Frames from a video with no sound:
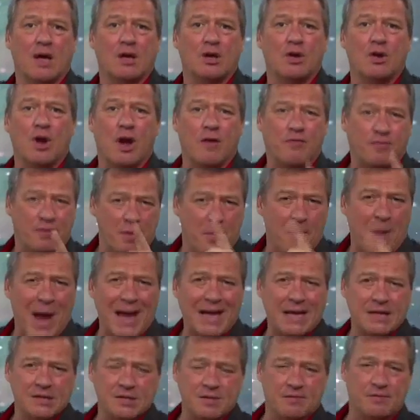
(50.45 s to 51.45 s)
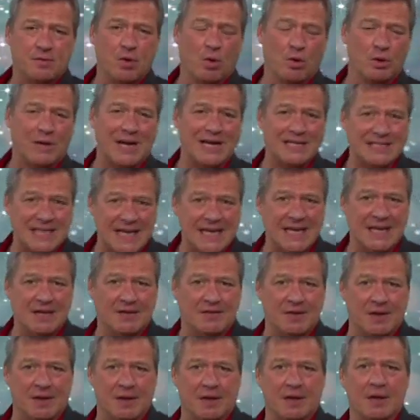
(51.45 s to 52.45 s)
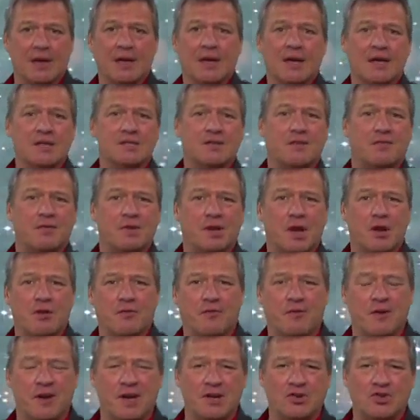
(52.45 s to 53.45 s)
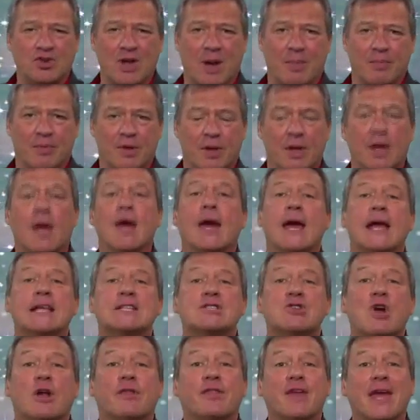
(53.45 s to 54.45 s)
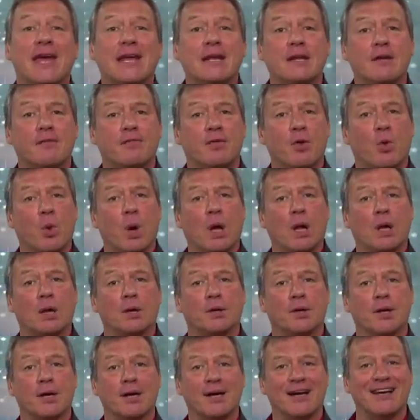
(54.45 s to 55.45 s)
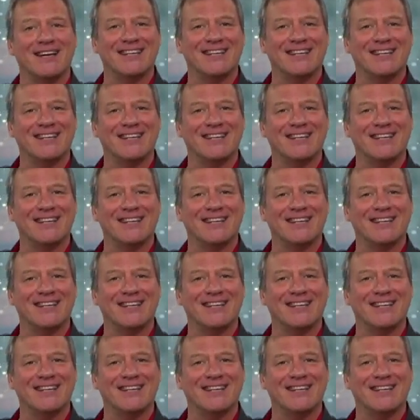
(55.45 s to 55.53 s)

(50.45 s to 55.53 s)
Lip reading: You know, if the Mayans have taught us anything, is if you don't finish something, it's not the end of the world.